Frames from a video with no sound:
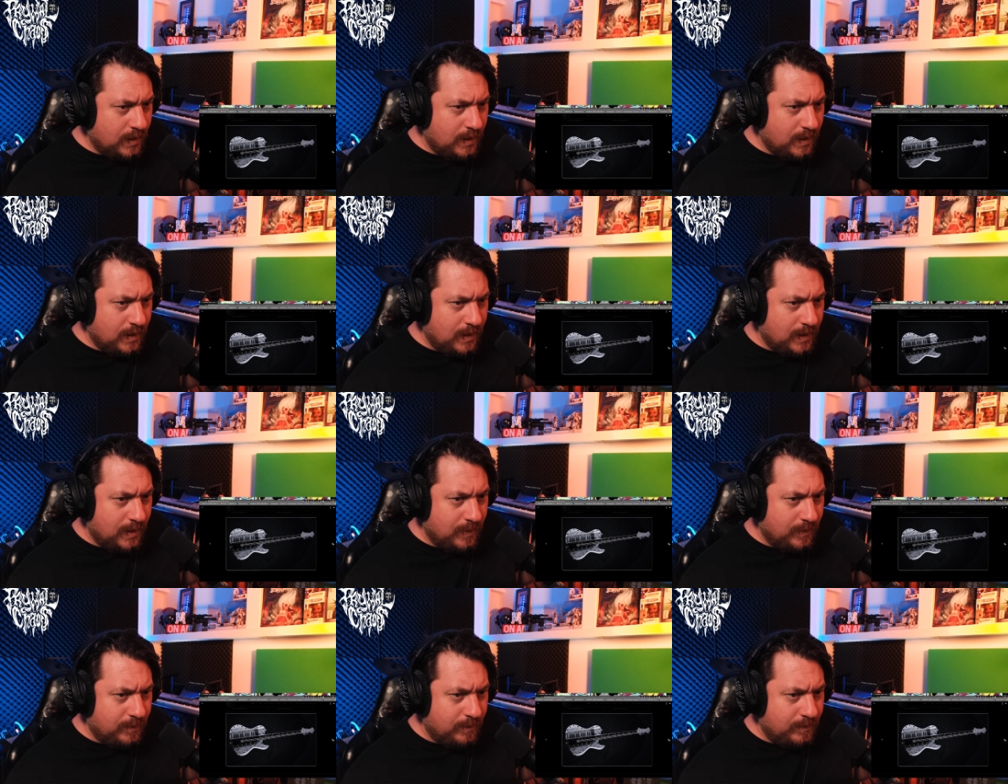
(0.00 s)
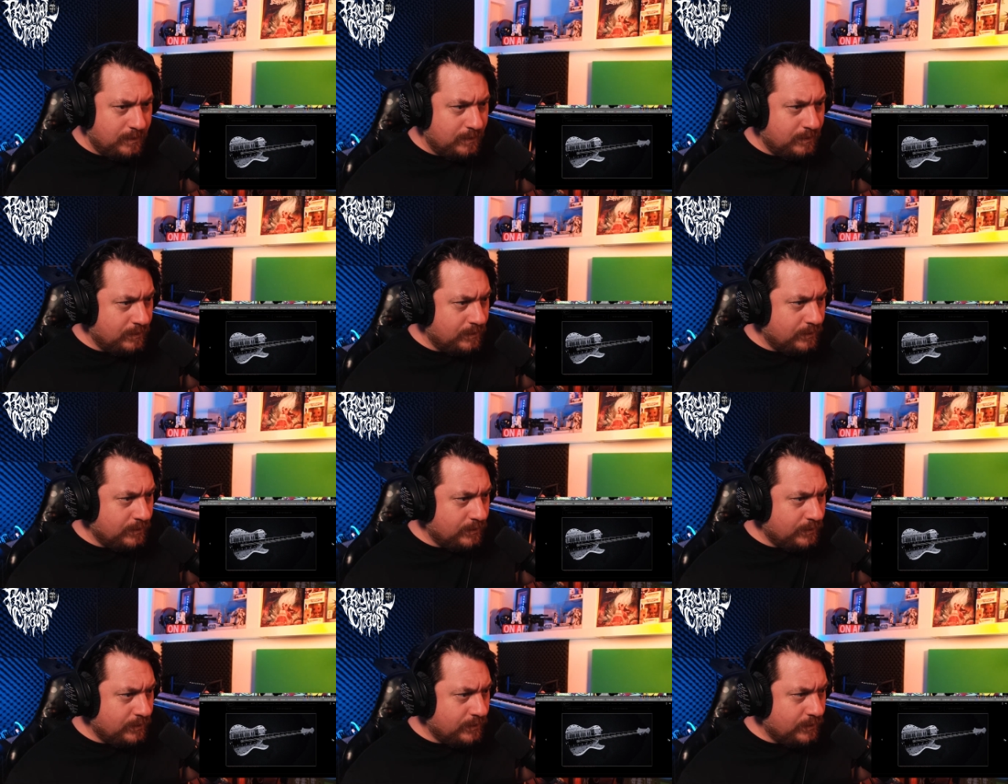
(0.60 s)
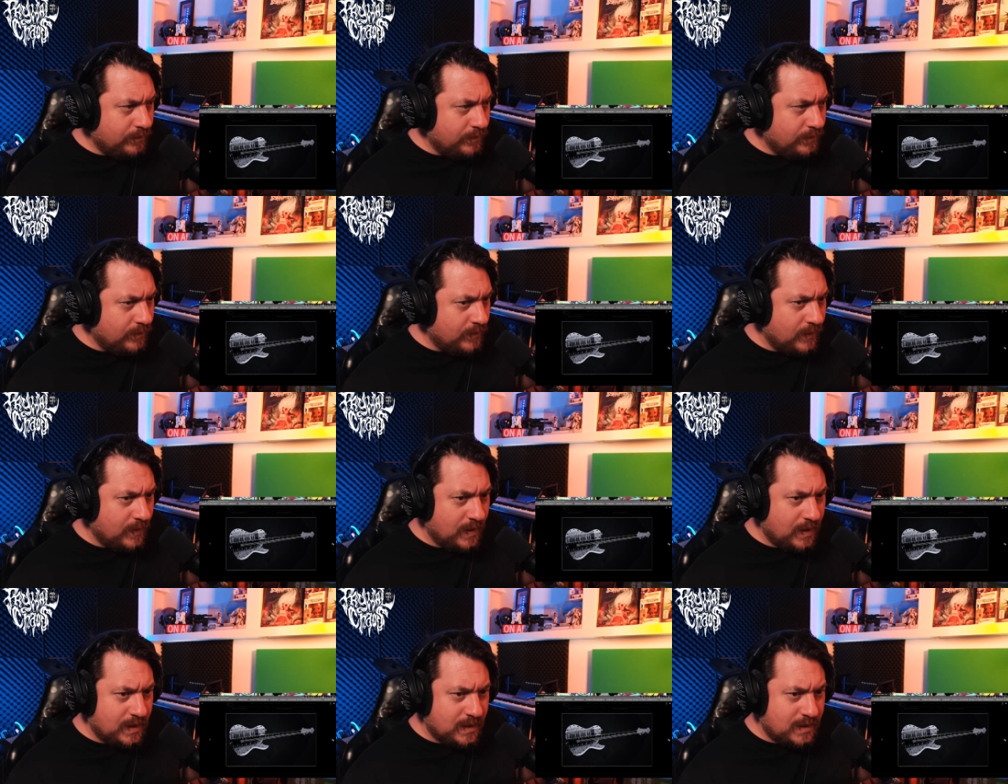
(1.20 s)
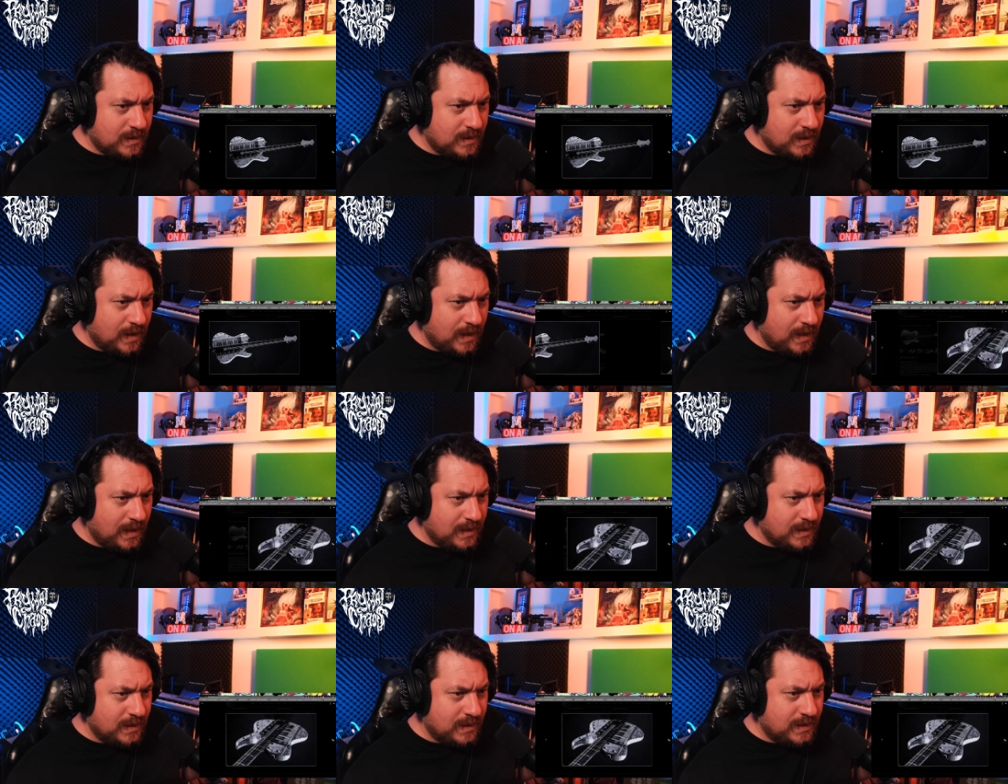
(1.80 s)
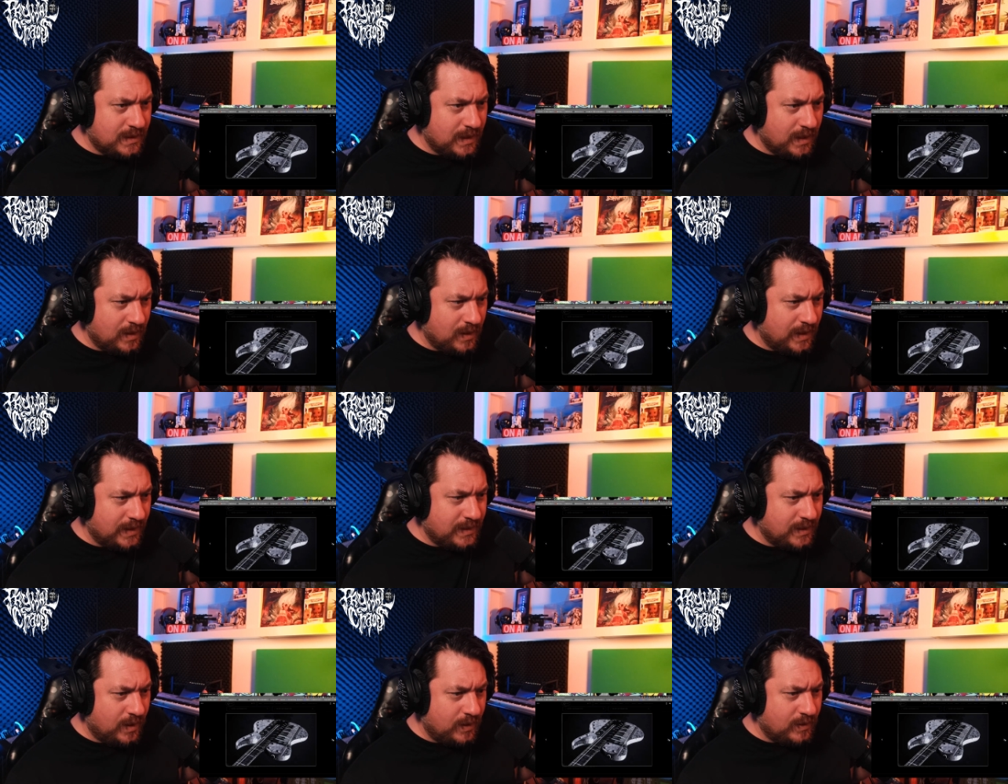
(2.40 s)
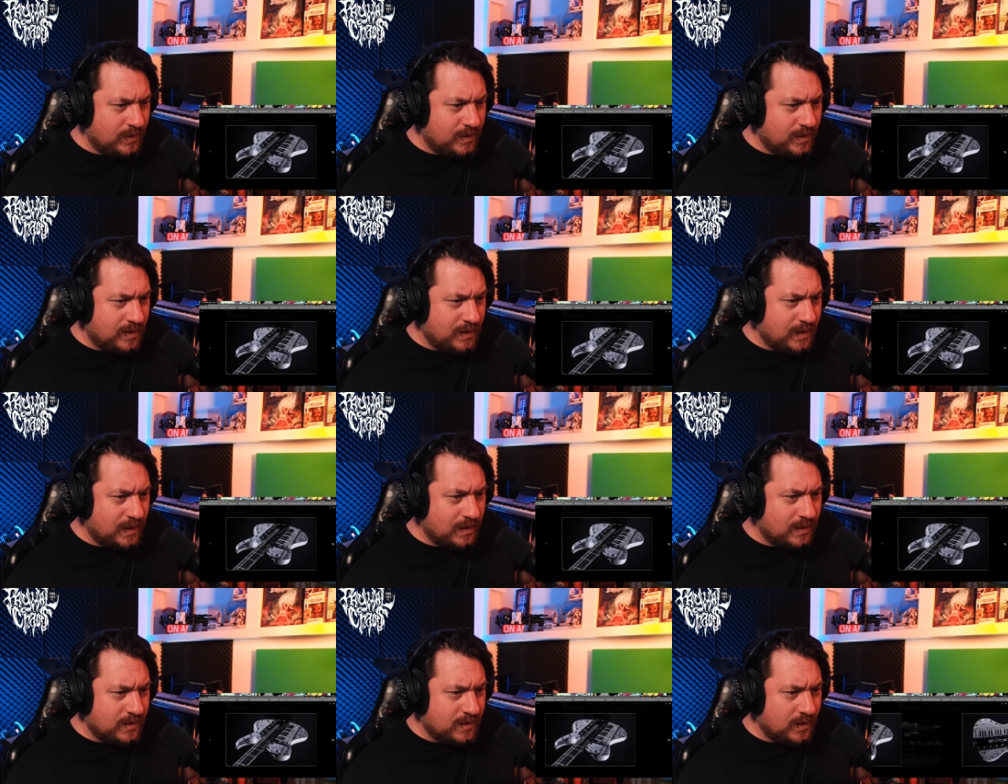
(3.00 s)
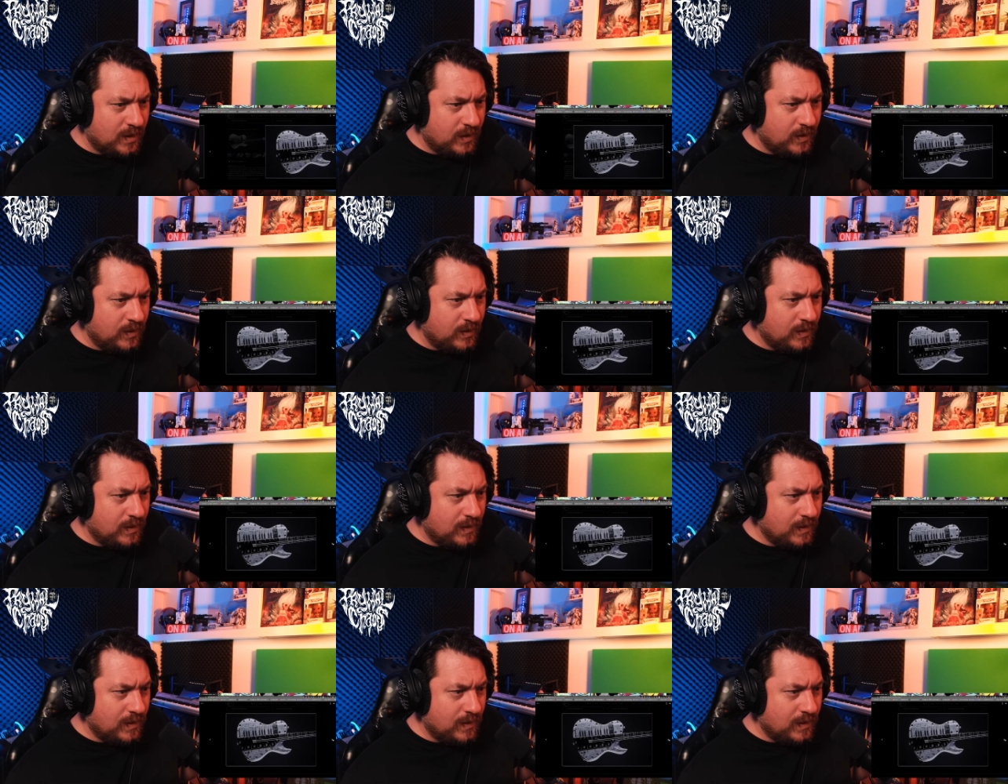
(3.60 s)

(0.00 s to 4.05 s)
Um, it's hard to tell. I don't think so.